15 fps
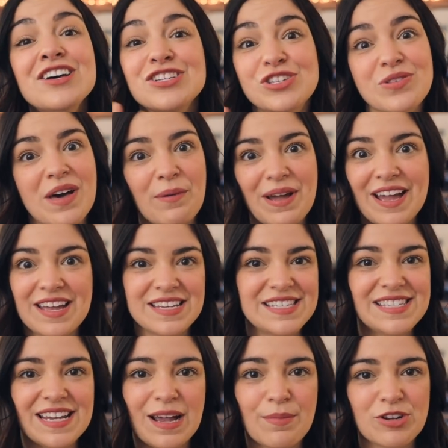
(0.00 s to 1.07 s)
so that way I can
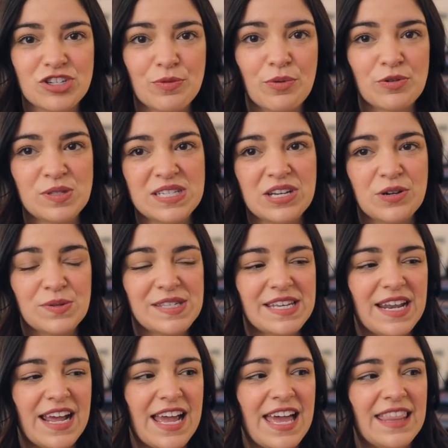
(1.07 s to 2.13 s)
stick a bunch of post-it notes
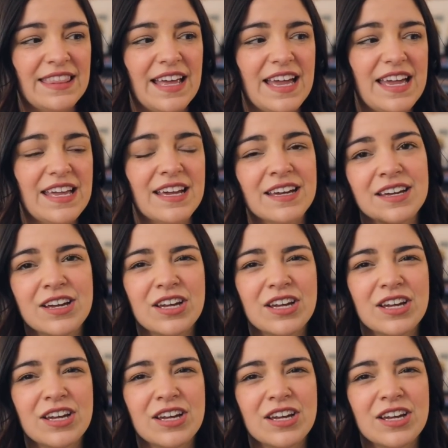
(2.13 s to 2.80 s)
in it and like,